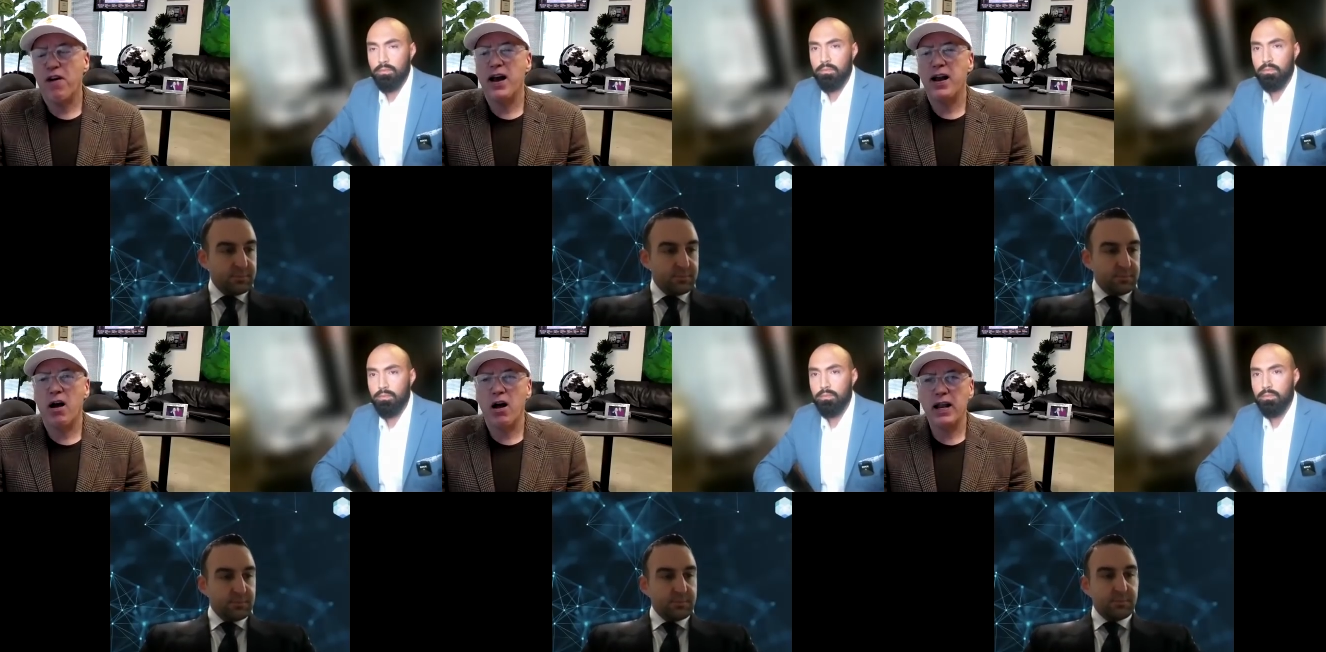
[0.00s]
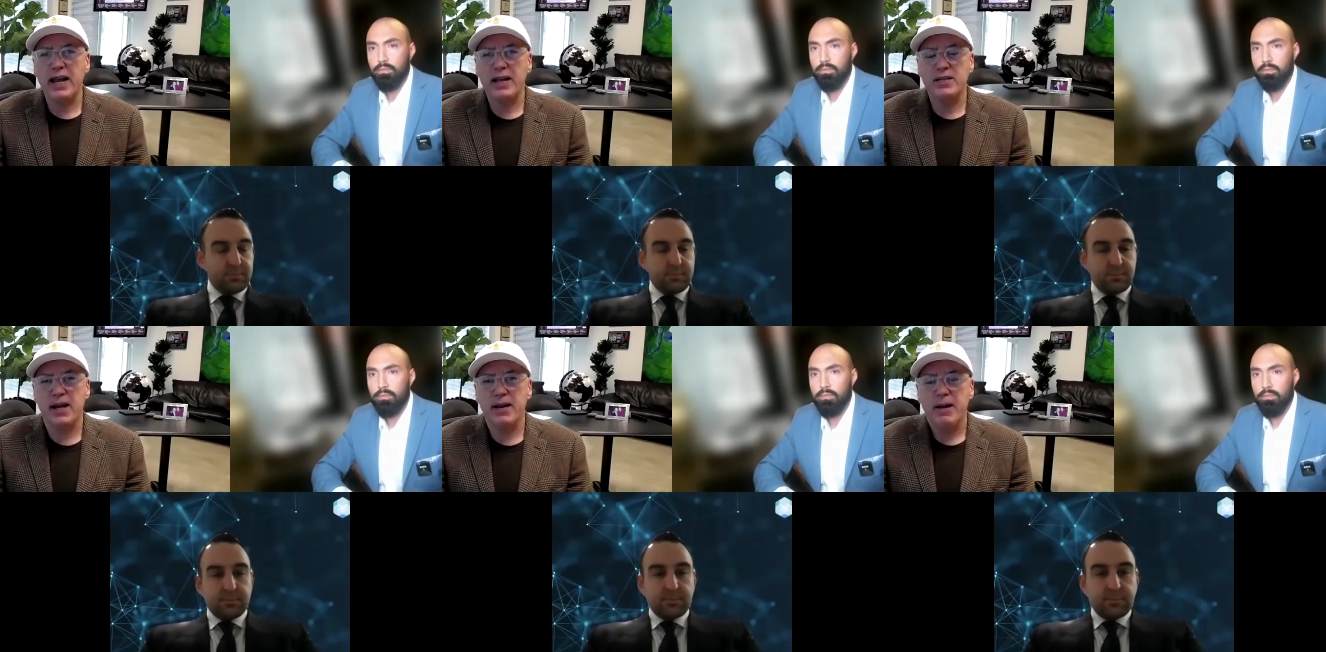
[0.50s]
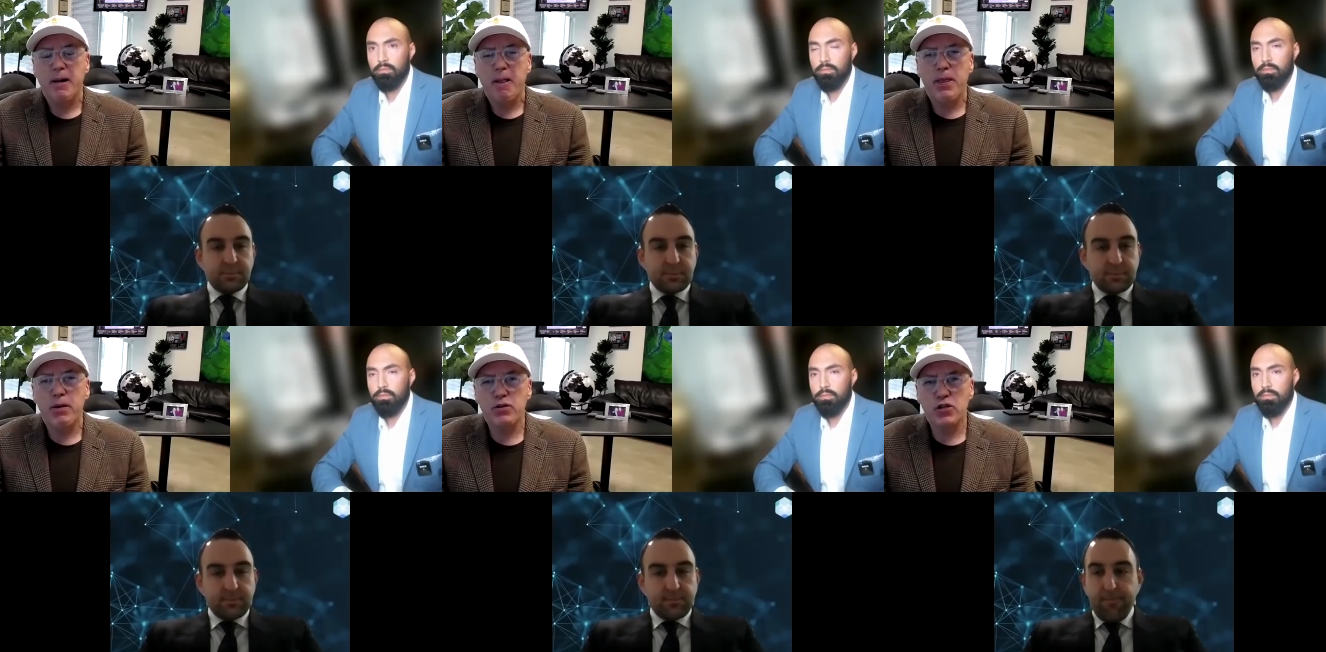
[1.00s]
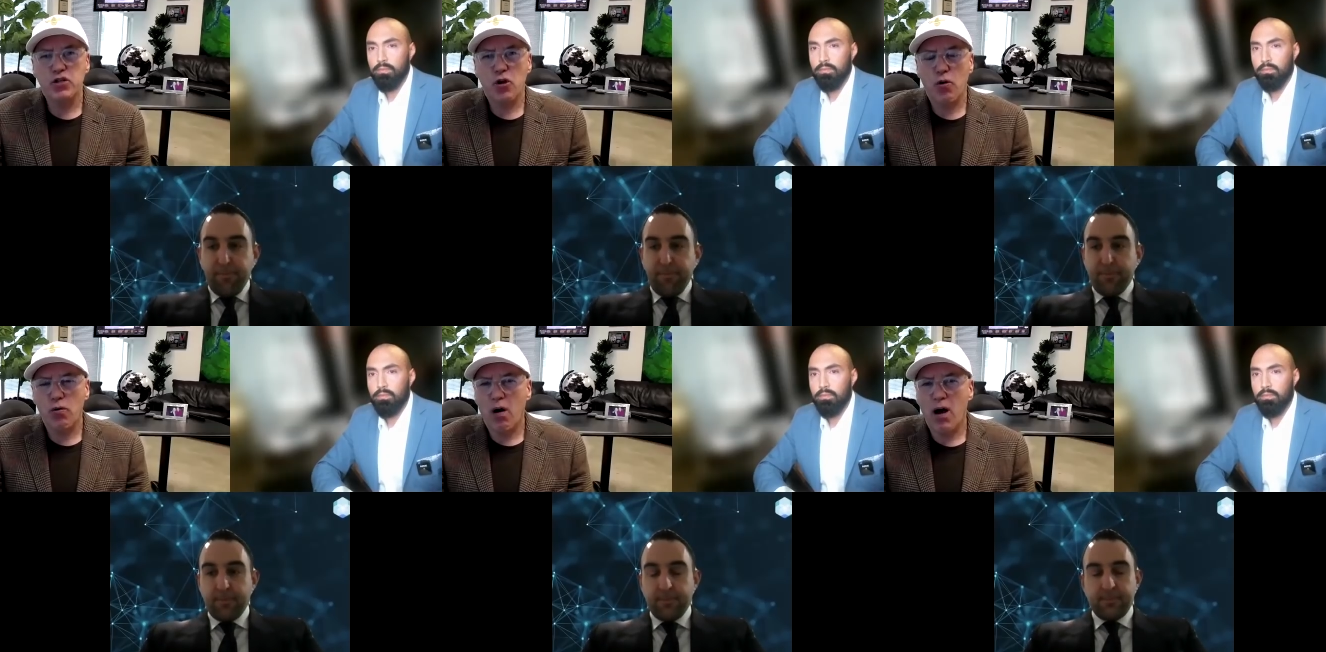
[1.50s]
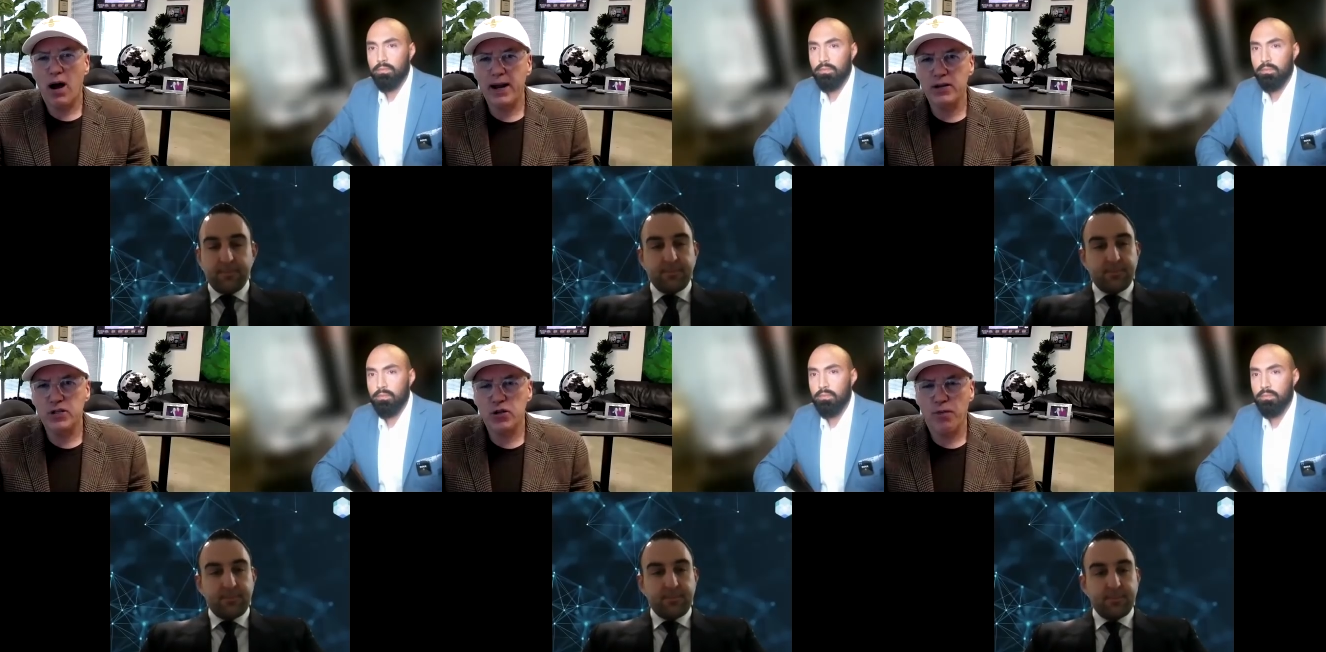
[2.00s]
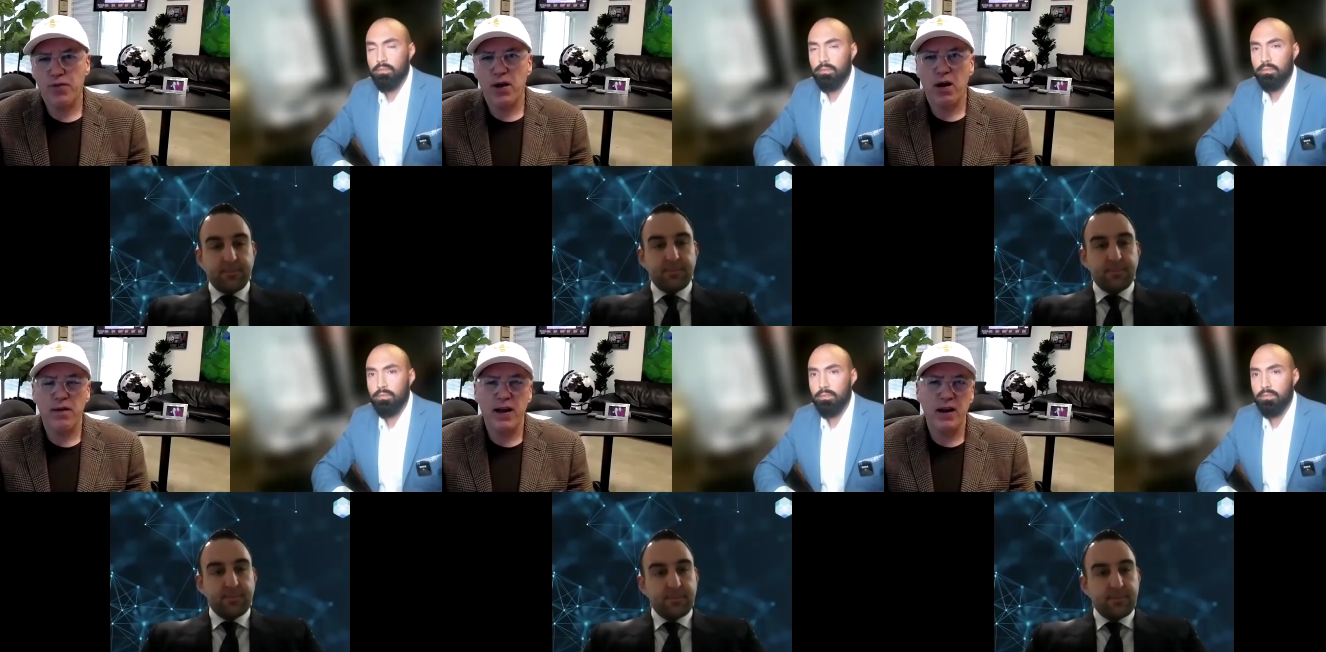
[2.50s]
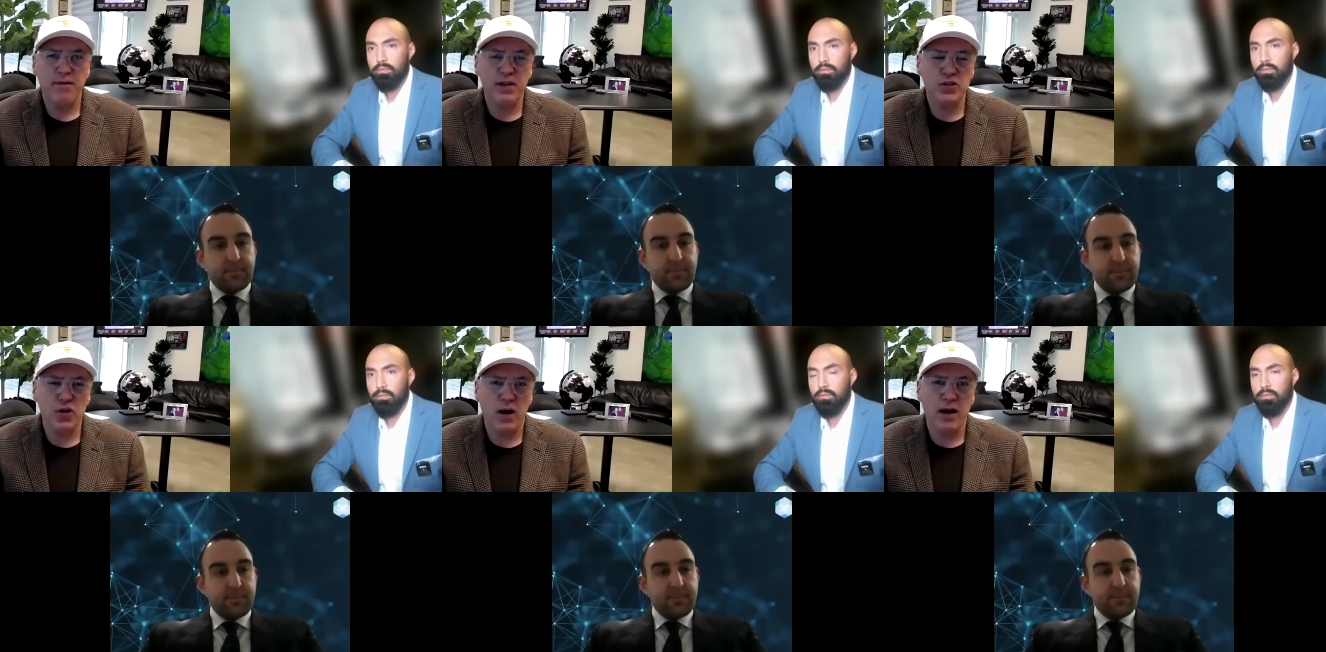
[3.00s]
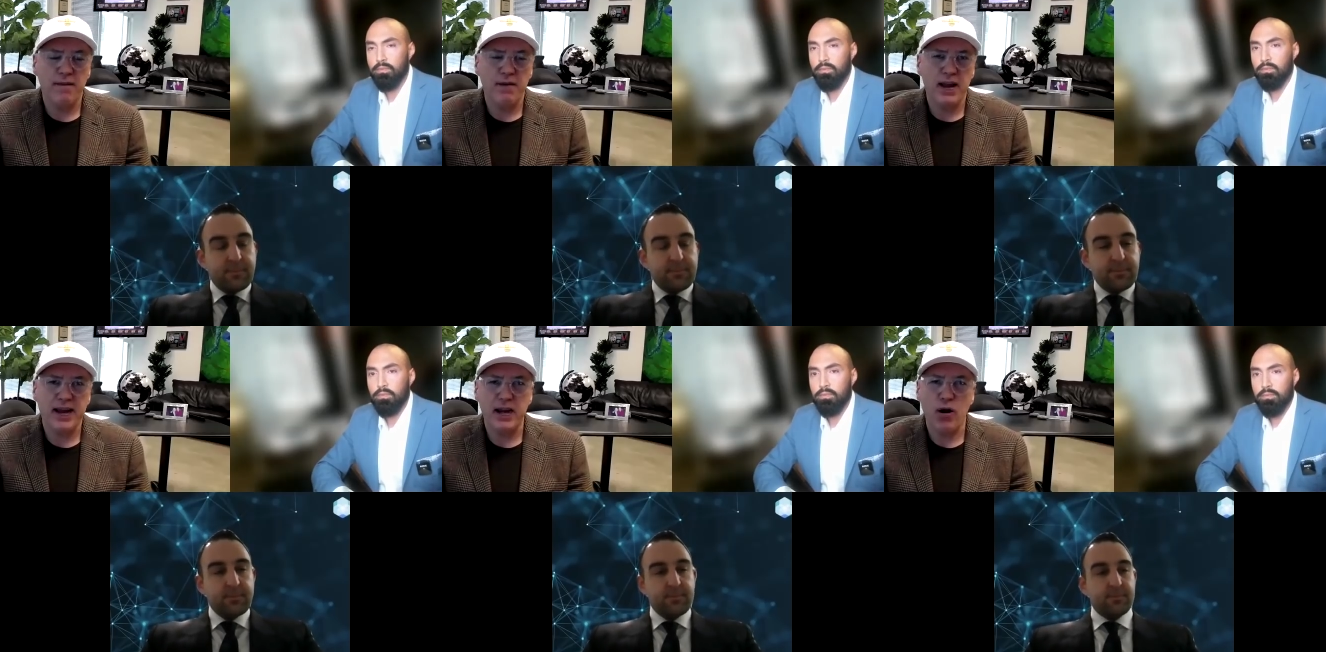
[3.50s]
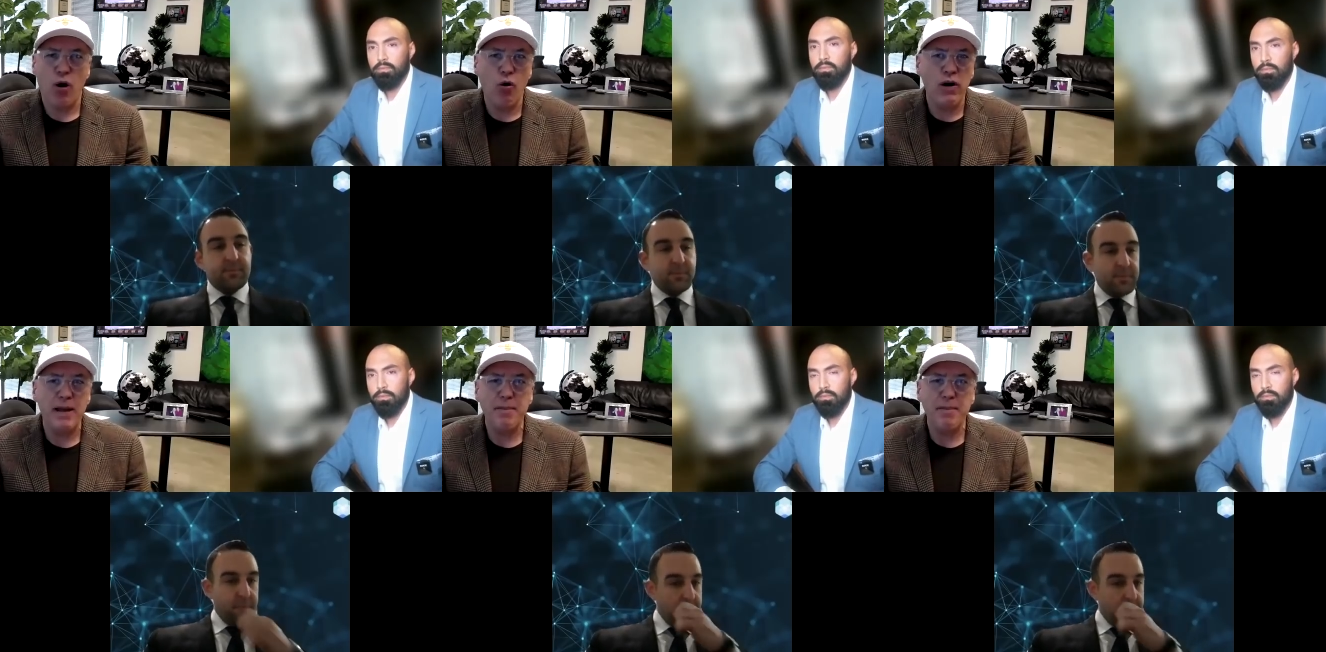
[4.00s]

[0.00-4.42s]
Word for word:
Speaker 1: find, Ali, is that there's this whole audience out there that if it can only